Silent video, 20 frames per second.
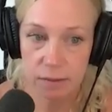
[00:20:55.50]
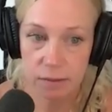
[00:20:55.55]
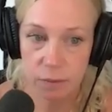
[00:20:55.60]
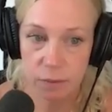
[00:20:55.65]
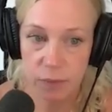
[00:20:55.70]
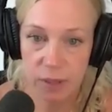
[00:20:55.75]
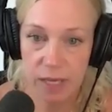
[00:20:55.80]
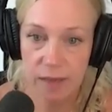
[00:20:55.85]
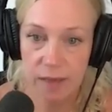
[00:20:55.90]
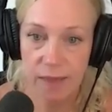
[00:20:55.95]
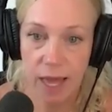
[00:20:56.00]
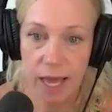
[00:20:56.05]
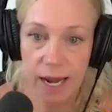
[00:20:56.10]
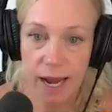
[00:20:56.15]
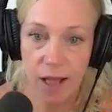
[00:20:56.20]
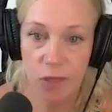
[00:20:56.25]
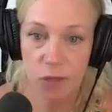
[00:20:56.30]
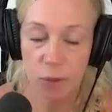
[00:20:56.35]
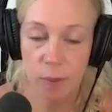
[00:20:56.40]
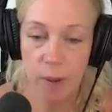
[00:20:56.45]
being that
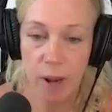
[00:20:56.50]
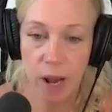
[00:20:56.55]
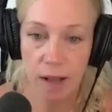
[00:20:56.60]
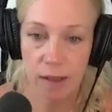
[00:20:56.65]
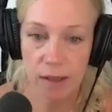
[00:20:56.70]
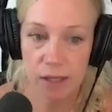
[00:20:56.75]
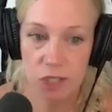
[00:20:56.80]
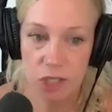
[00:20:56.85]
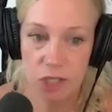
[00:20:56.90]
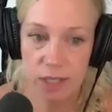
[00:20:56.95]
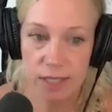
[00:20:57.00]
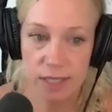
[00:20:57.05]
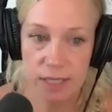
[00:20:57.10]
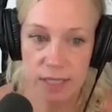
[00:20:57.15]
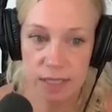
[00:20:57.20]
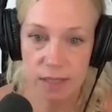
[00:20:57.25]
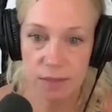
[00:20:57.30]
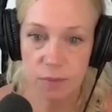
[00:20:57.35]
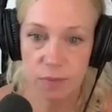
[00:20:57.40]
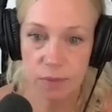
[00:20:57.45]
anthropologist
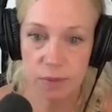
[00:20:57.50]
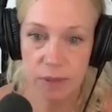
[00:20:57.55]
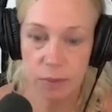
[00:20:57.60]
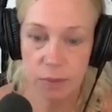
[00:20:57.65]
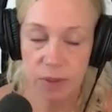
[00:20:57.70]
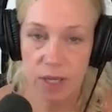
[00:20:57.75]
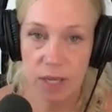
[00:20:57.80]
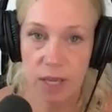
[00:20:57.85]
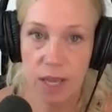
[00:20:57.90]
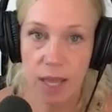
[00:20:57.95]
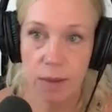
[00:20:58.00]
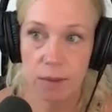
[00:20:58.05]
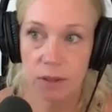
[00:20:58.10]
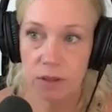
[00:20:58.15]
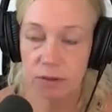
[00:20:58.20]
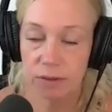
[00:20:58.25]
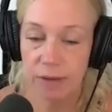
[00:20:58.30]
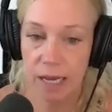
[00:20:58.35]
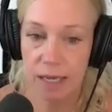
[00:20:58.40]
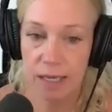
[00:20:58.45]
is b- being able
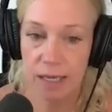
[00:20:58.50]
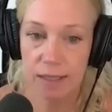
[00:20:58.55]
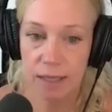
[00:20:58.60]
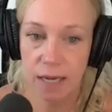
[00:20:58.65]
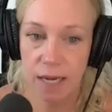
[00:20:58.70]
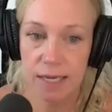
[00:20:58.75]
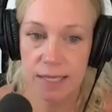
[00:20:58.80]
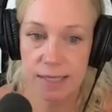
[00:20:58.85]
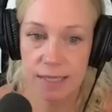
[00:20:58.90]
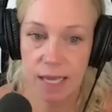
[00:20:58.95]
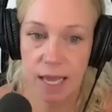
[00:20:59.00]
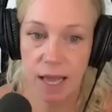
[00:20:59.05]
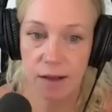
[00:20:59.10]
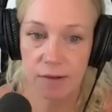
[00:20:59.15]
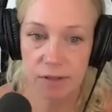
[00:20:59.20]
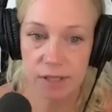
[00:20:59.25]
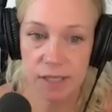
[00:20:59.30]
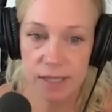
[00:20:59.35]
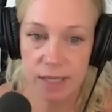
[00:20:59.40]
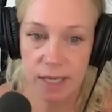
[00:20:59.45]
to recognize
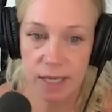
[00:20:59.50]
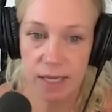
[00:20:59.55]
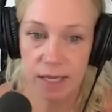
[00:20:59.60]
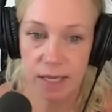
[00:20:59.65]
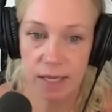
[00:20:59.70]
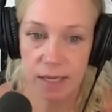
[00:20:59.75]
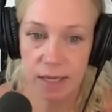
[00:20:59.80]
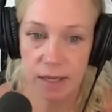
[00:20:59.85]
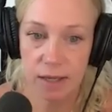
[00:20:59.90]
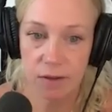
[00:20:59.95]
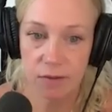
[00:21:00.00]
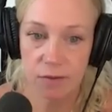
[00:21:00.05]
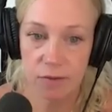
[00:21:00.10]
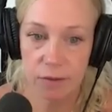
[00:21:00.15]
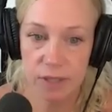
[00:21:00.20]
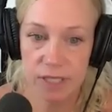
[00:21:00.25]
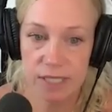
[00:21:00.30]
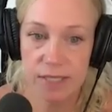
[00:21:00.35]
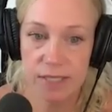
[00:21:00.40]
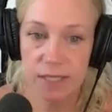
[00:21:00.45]
everything
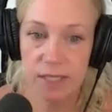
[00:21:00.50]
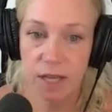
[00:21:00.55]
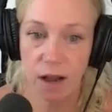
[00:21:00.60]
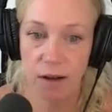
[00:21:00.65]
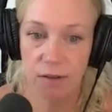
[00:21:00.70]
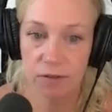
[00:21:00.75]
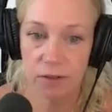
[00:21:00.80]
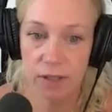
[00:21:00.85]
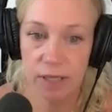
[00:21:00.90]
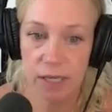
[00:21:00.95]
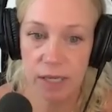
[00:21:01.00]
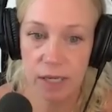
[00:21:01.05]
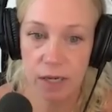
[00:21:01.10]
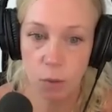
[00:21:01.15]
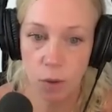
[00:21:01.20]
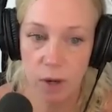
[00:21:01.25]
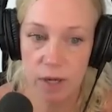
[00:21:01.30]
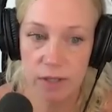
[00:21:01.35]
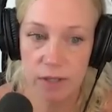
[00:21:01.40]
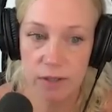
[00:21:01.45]
discovering
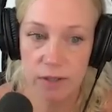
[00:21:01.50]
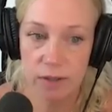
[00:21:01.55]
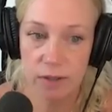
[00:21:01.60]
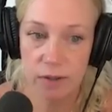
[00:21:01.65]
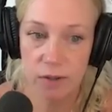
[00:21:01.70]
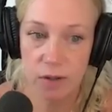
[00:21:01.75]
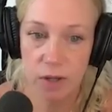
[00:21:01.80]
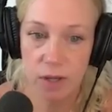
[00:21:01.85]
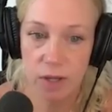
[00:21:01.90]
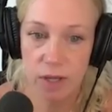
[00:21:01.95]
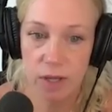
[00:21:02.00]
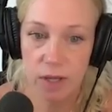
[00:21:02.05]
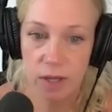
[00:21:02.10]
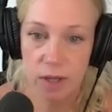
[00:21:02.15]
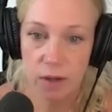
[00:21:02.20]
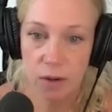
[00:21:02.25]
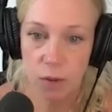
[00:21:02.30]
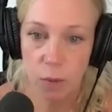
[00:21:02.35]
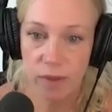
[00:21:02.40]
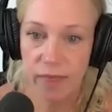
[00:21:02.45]
what
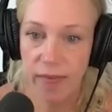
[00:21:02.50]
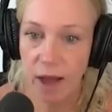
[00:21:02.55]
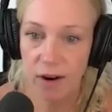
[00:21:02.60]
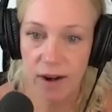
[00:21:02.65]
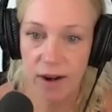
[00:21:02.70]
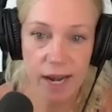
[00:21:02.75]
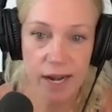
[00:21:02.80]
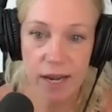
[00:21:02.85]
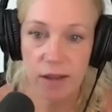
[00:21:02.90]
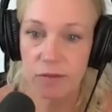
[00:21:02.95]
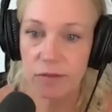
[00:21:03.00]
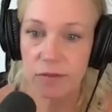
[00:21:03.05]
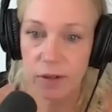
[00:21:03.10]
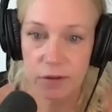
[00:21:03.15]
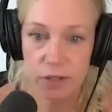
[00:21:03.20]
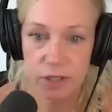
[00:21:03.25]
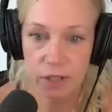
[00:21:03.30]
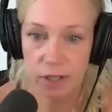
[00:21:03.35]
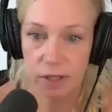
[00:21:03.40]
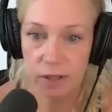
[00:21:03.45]
without any
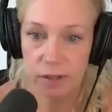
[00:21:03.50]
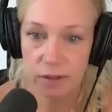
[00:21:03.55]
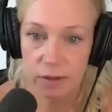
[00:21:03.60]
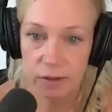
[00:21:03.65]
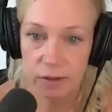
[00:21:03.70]
filter